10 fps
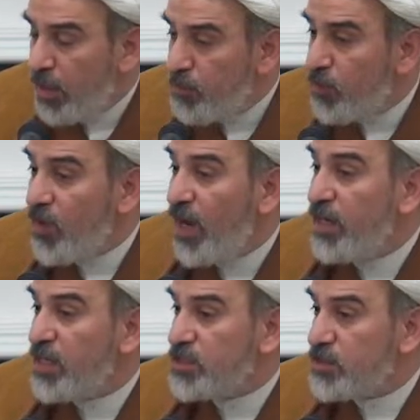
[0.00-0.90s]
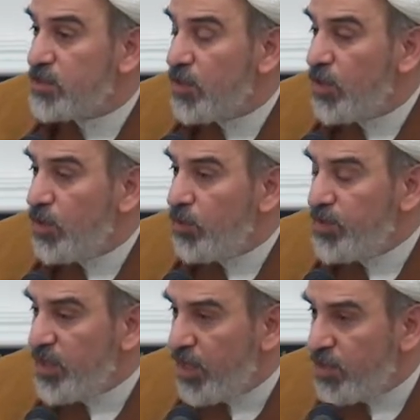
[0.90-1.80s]
and provide us
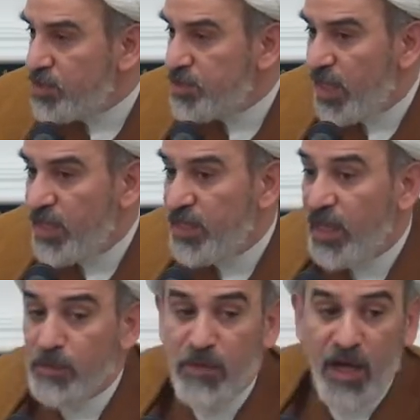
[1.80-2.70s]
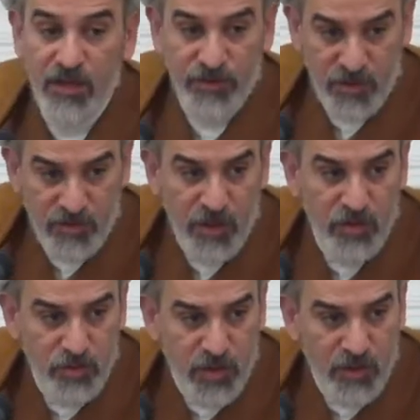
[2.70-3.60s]
with the understanding and ma'rifat of
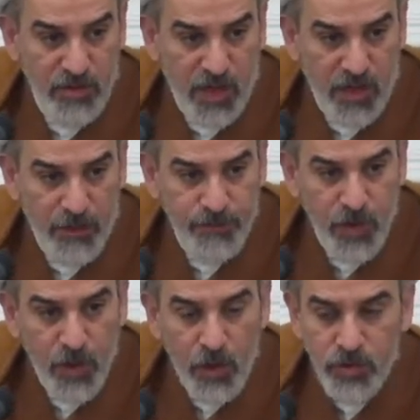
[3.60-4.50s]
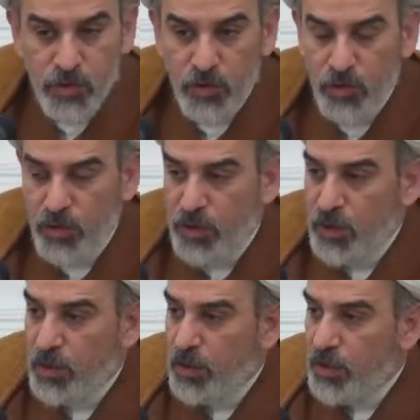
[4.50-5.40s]
Allah subhanahu wa ta'ala. So,
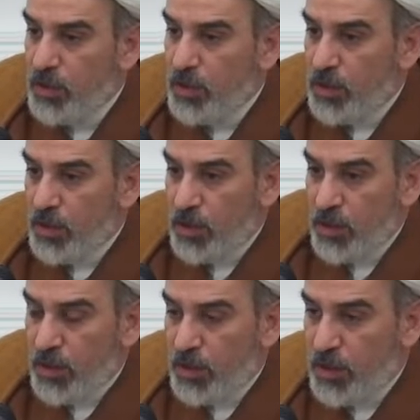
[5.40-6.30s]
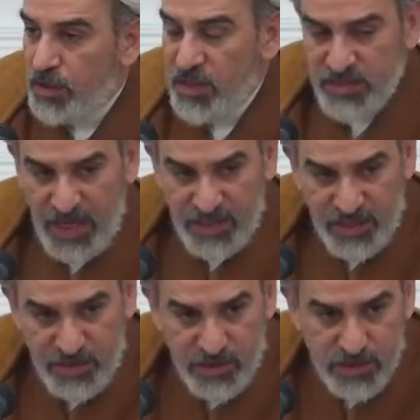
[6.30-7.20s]
in this
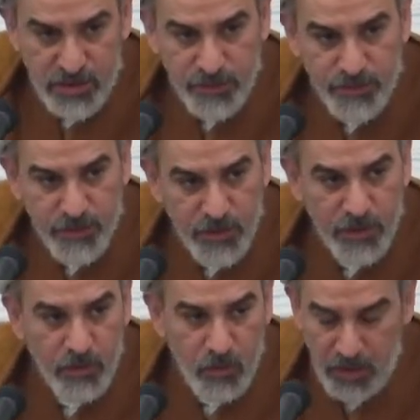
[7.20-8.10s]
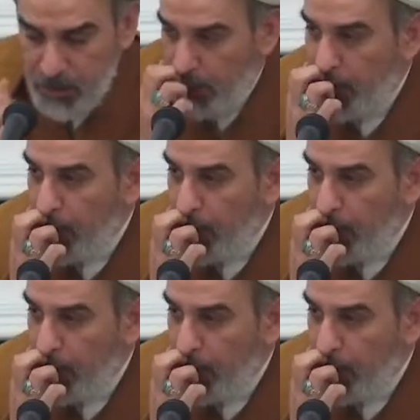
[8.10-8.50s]
hadith, what